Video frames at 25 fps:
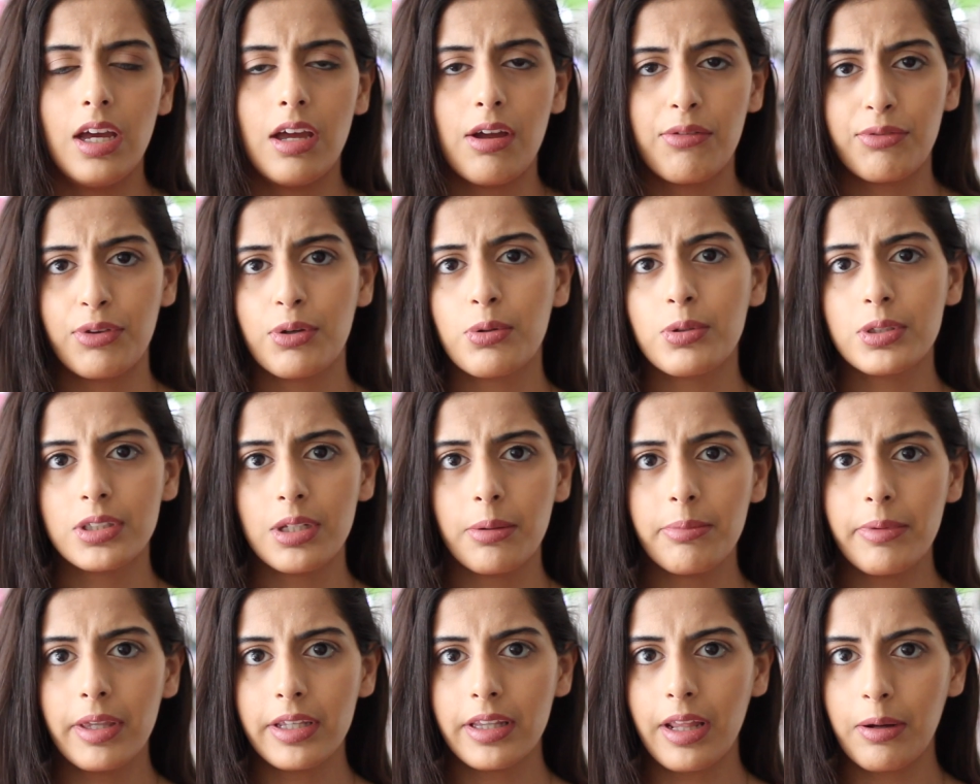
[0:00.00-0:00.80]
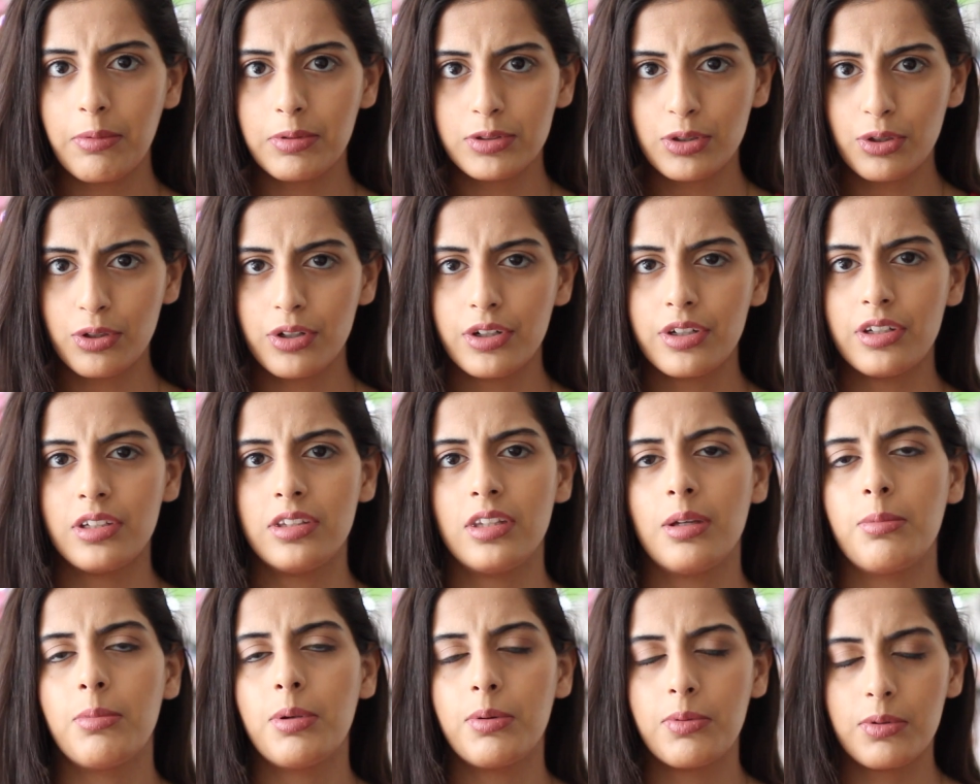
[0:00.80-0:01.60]
if there was something that was
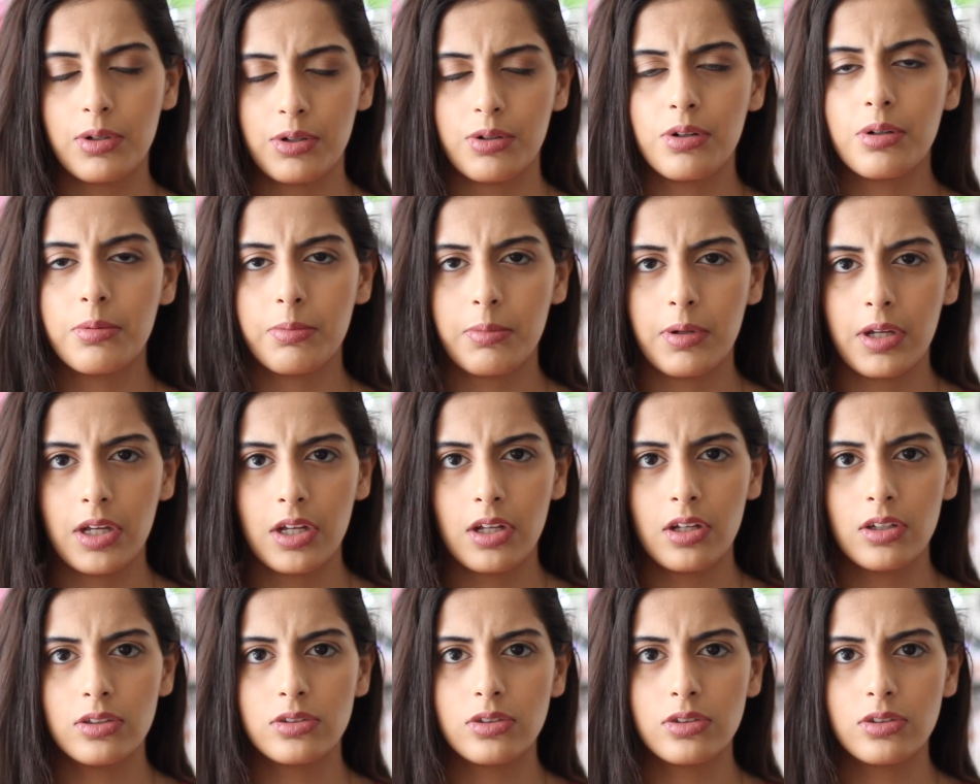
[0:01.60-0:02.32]
hurting them, it would hurt me.